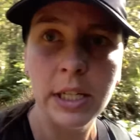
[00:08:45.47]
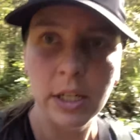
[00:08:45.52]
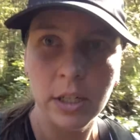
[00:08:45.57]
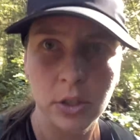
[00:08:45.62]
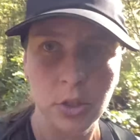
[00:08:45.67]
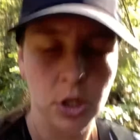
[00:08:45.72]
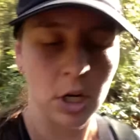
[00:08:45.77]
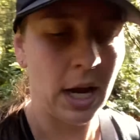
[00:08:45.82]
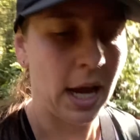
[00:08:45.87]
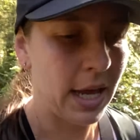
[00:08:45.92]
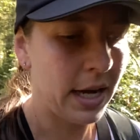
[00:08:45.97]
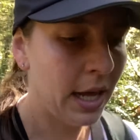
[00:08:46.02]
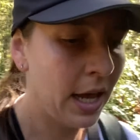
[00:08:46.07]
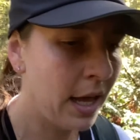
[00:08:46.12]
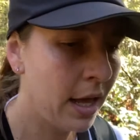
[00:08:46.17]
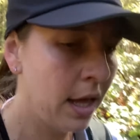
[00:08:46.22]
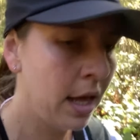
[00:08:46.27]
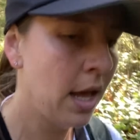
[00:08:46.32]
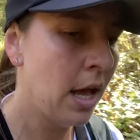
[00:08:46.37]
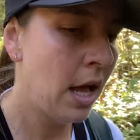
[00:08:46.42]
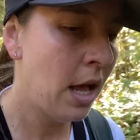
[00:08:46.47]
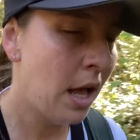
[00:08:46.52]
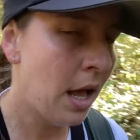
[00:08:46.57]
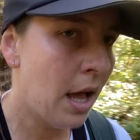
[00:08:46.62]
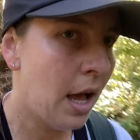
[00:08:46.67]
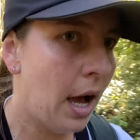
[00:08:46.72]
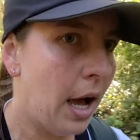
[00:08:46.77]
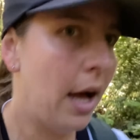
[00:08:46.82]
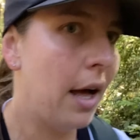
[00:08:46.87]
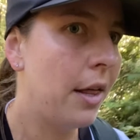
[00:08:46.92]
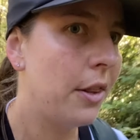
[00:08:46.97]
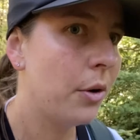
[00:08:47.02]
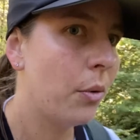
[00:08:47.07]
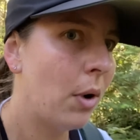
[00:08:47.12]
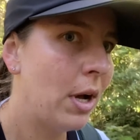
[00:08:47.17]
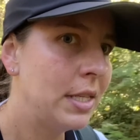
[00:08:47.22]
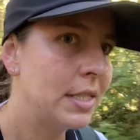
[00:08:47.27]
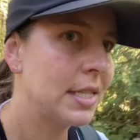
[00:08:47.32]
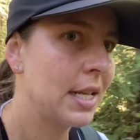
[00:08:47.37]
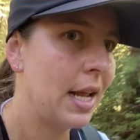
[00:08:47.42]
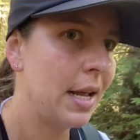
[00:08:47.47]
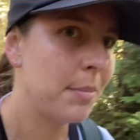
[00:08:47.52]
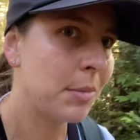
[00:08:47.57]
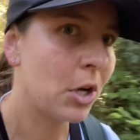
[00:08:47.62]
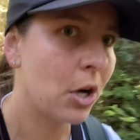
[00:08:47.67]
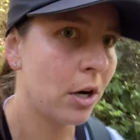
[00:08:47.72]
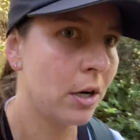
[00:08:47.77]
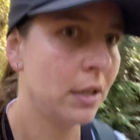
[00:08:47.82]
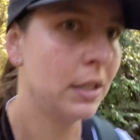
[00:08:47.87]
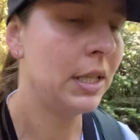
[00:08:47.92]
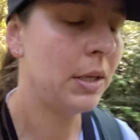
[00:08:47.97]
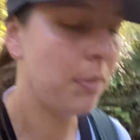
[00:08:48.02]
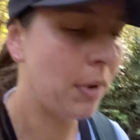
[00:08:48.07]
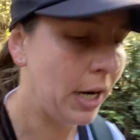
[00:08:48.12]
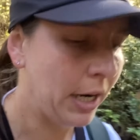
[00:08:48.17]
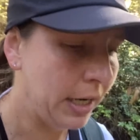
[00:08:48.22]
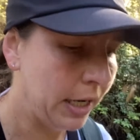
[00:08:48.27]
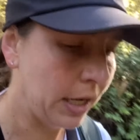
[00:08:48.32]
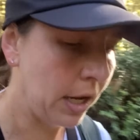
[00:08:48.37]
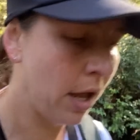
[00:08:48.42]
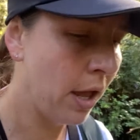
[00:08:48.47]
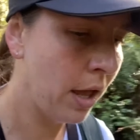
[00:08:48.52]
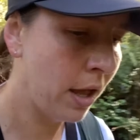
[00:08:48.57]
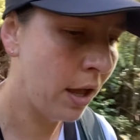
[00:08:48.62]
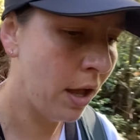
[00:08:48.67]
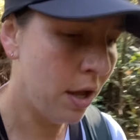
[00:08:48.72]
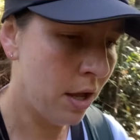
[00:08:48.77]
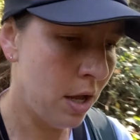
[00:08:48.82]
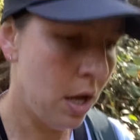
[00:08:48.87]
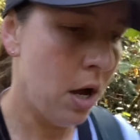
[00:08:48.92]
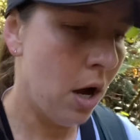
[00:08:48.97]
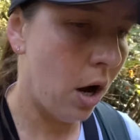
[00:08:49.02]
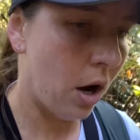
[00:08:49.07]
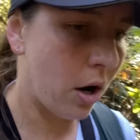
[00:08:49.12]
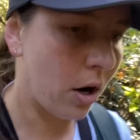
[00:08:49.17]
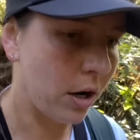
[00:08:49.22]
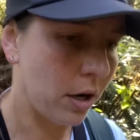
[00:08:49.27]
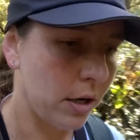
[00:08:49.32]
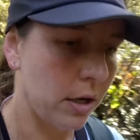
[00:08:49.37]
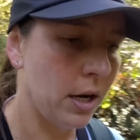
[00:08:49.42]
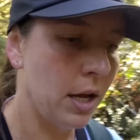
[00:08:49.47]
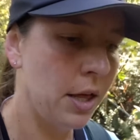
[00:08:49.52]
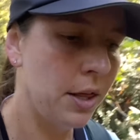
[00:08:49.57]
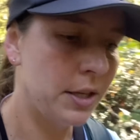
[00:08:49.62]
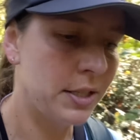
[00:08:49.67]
good tread. The ones that I'm currently wearing are the